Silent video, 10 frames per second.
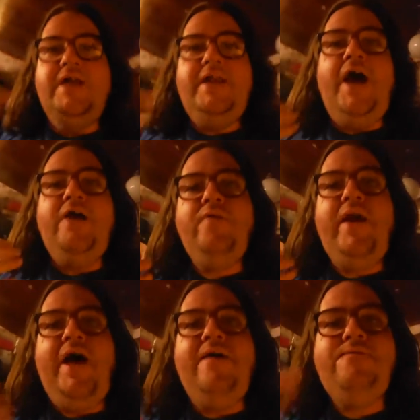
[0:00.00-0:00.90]
and now you
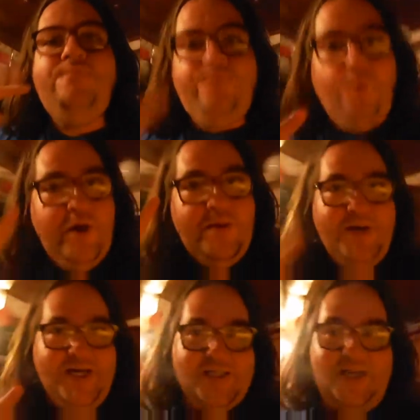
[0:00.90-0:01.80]
have
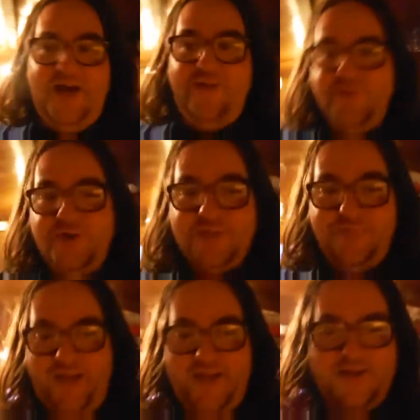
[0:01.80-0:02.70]
$40 left to
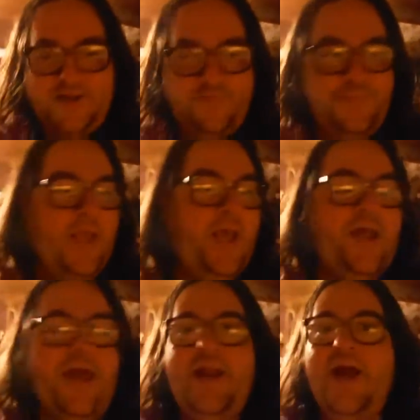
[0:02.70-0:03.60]
spend.
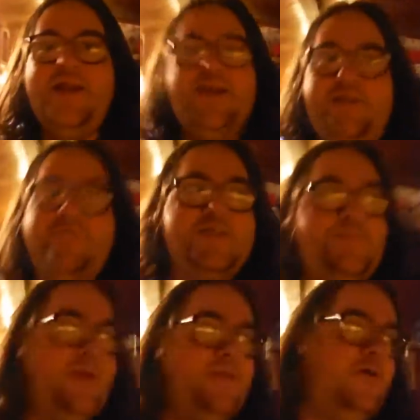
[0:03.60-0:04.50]
And I didn't even
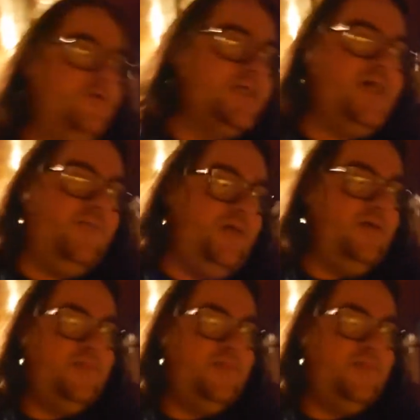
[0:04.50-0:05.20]
spend the whole $70